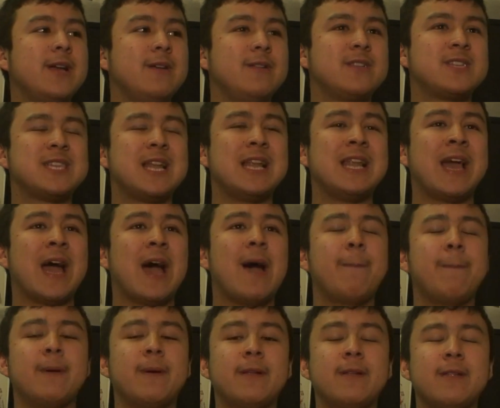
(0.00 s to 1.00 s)
silly
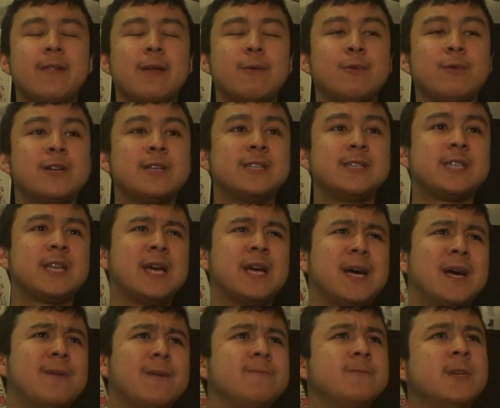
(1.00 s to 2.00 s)
happened. It was
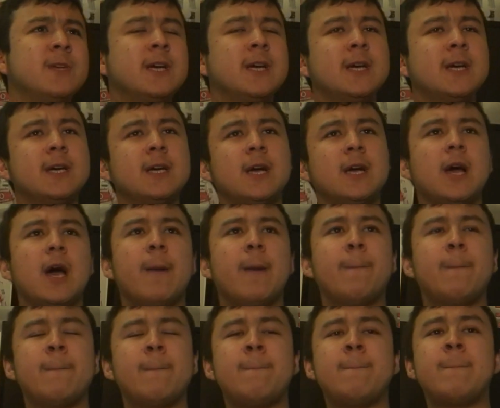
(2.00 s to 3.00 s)

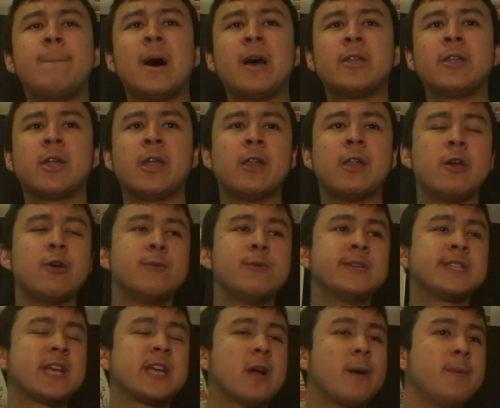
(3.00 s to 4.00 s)
Button who
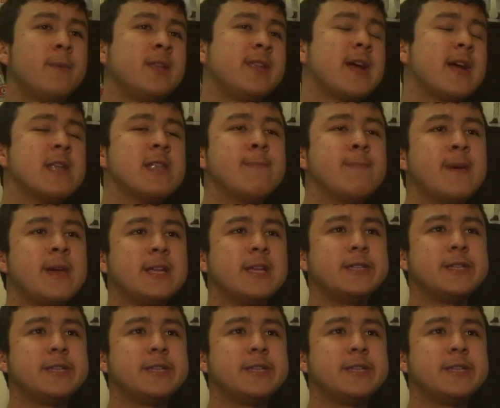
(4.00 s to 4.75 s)
was coming down the pit,